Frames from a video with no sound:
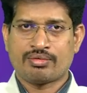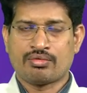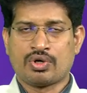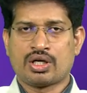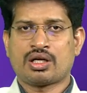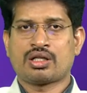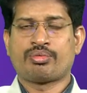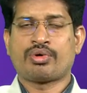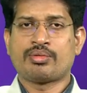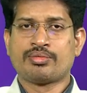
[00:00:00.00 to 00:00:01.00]
what are the
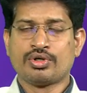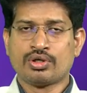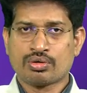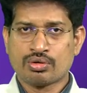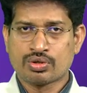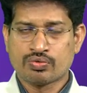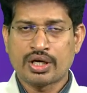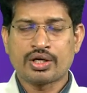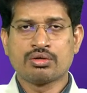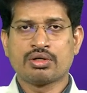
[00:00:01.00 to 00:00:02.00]
probable routes
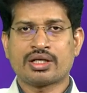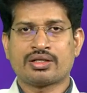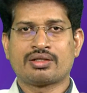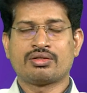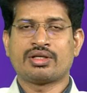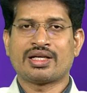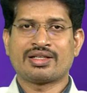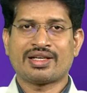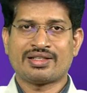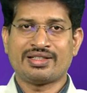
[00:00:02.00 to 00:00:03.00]
where you get you can
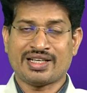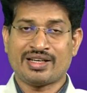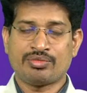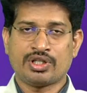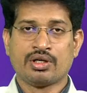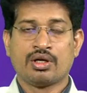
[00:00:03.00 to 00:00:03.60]
get jammed,